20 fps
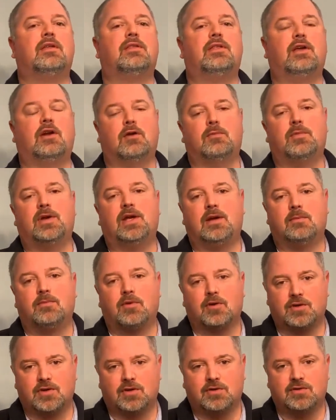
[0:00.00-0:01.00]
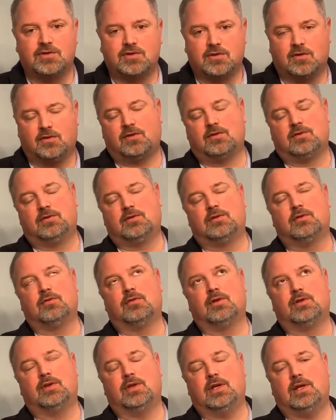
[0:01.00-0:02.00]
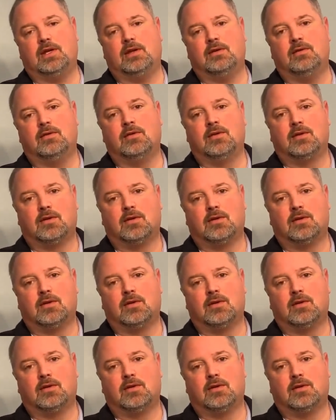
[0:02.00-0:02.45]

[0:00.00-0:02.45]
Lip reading: that are being produced during the